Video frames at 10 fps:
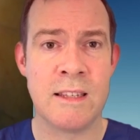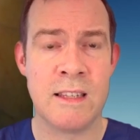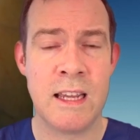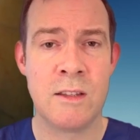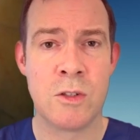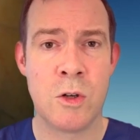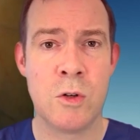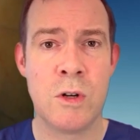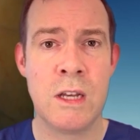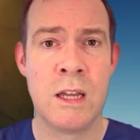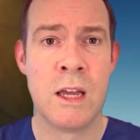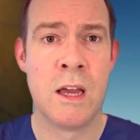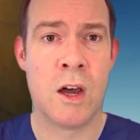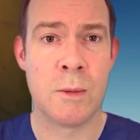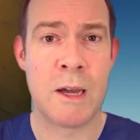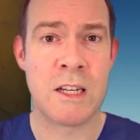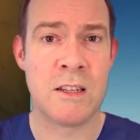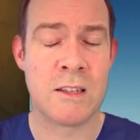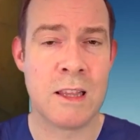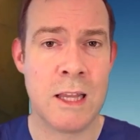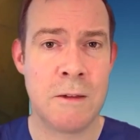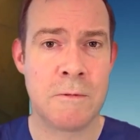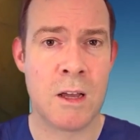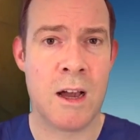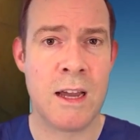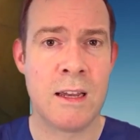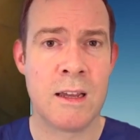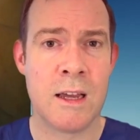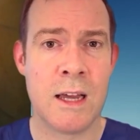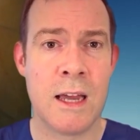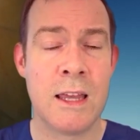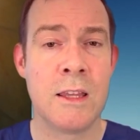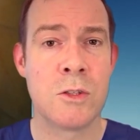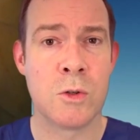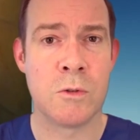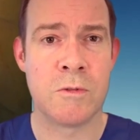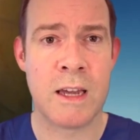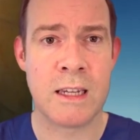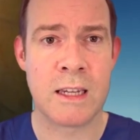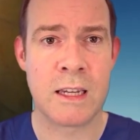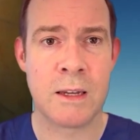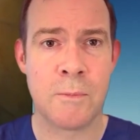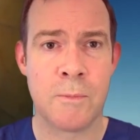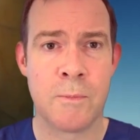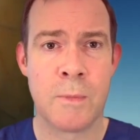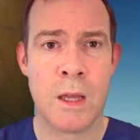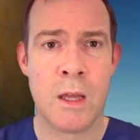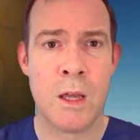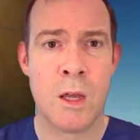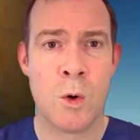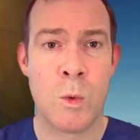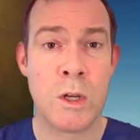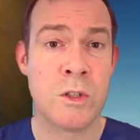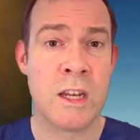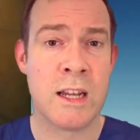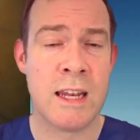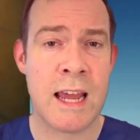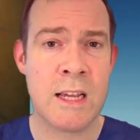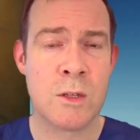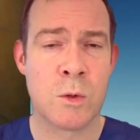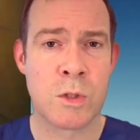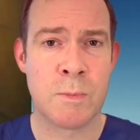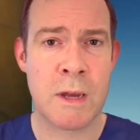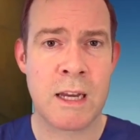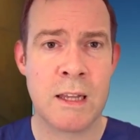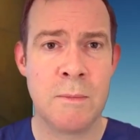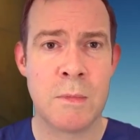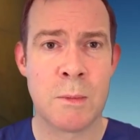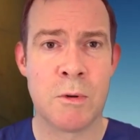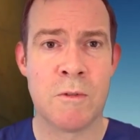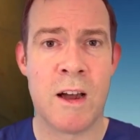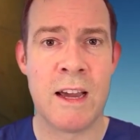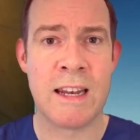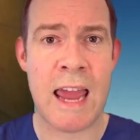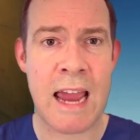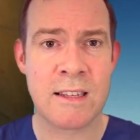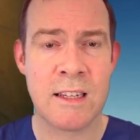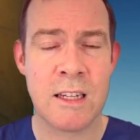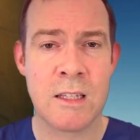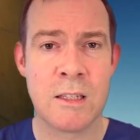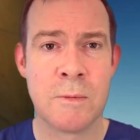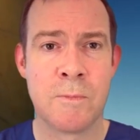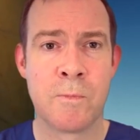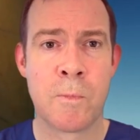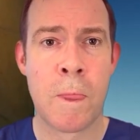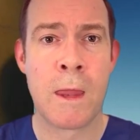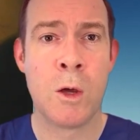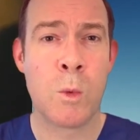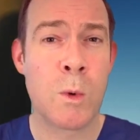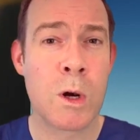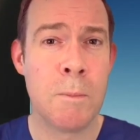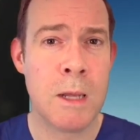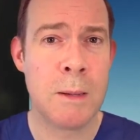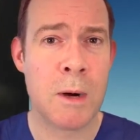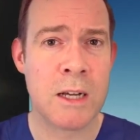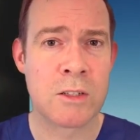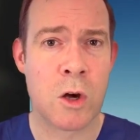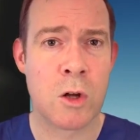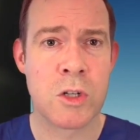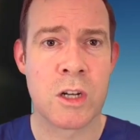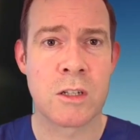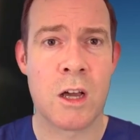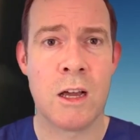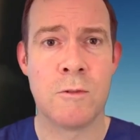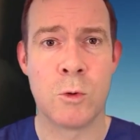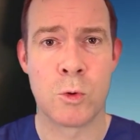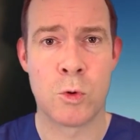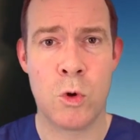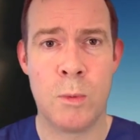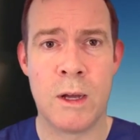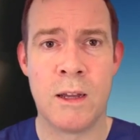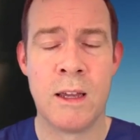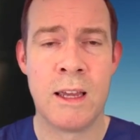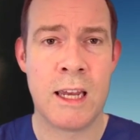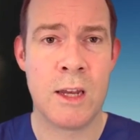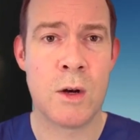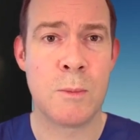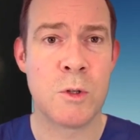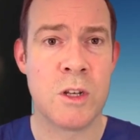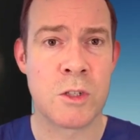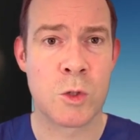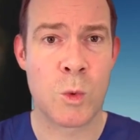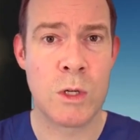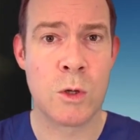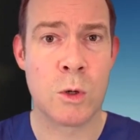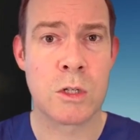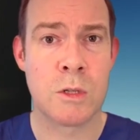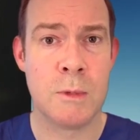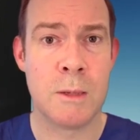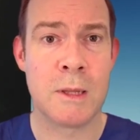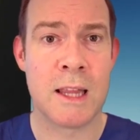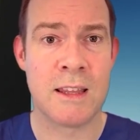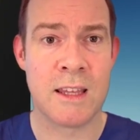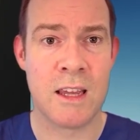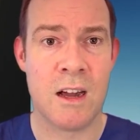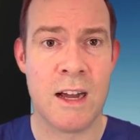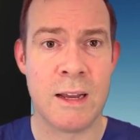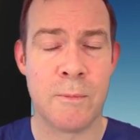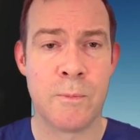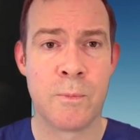XEN surgery on the patient's left eye, and they're pseudophakic. We're using a nasal speculum to provide access. We want to minimize conjunctival trauma. Here I'm using a squint hook to manipulate the eye.